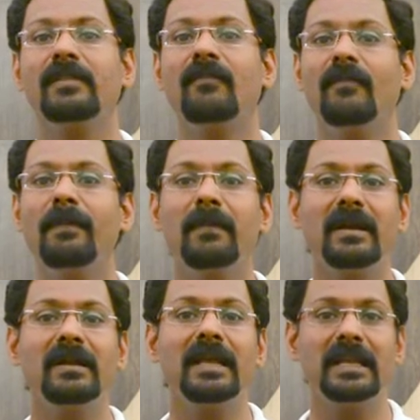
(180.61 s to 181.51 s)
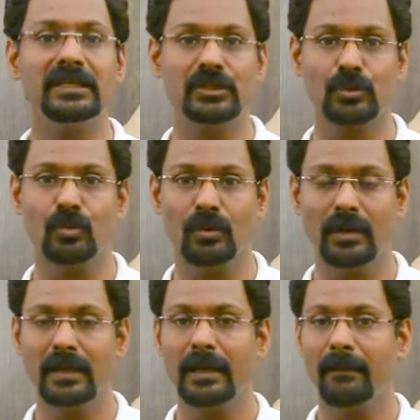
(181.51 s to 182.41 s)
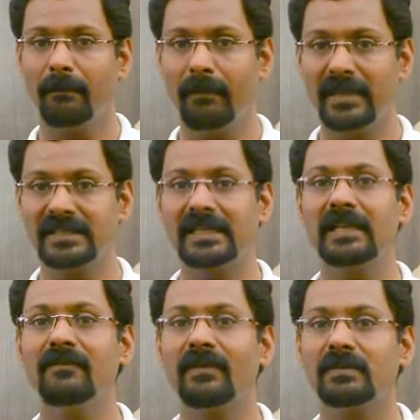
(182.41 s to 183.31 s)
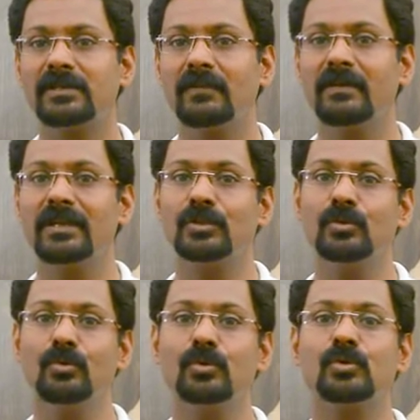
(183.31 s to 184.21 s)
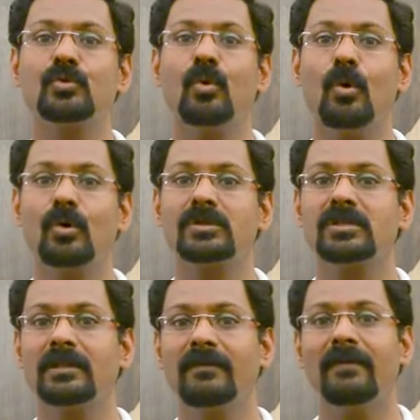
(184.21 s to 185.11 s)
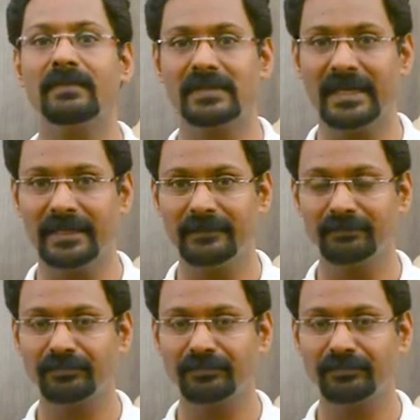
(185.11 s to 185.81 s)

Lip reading: the web content is stored. Basically, web server is used to host the website.